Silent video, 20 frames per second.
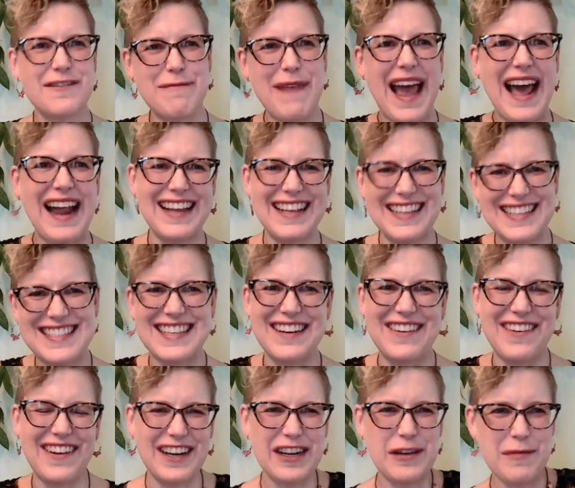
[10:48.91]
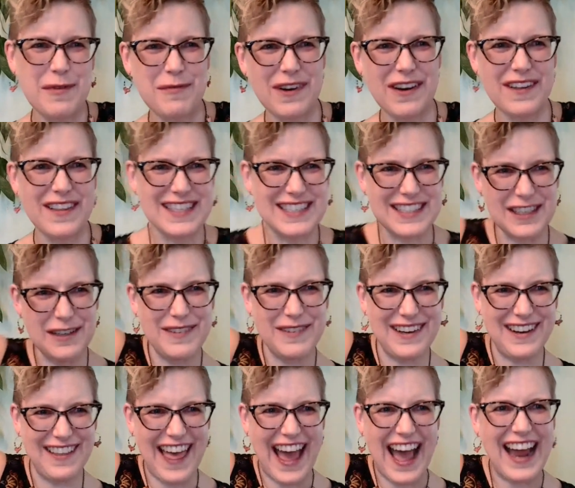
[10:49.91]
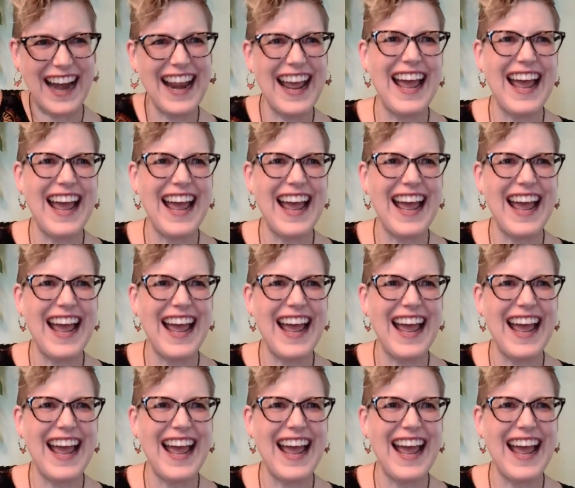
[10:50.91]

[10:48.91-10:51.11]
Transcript: balance, a little bit more of this, a little bit of that.